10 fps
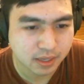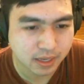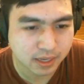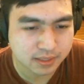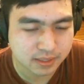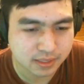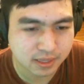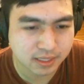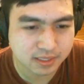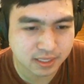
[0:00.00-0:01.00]

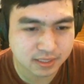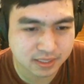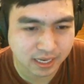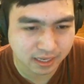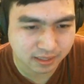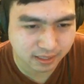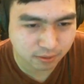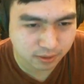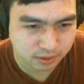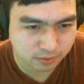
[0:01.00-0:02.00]
is technically
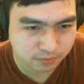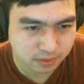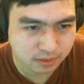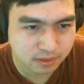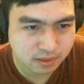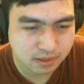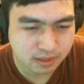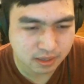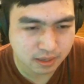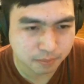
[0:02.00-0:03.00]
crossed over,
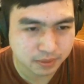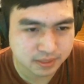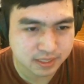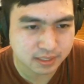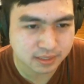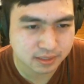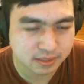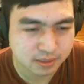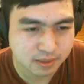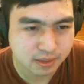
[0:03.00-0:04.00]
but since
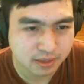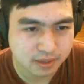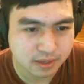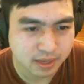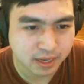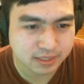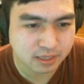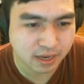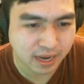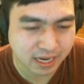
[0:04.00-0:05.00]
it's
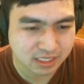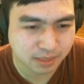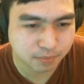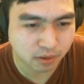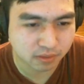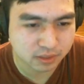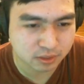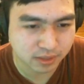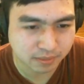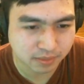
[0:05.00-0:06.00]
not actually part of the
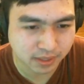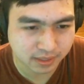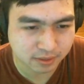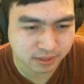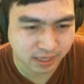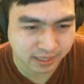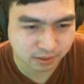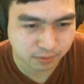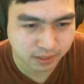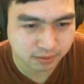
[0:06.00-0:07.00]
stream, like there's an 8th
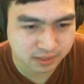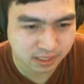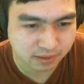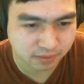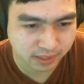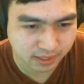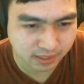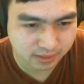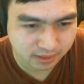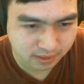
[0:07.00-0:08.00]
note here instead of like
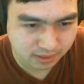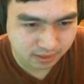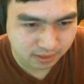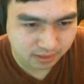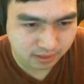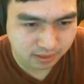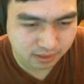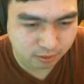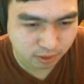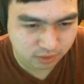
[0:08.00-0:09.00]

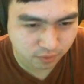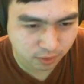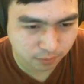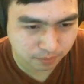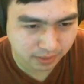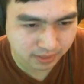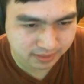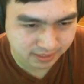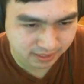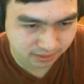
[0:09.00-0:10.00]
the crossover being a
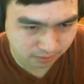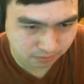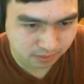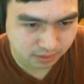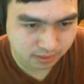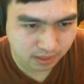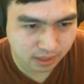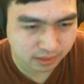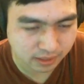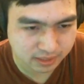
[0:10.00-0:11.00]
16th note,
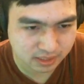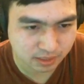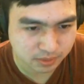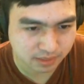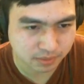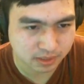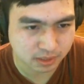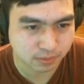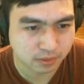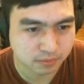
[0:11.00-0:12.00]
then I just double step this as
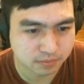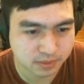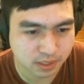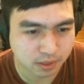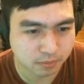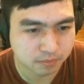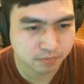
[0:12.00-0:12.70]
well. So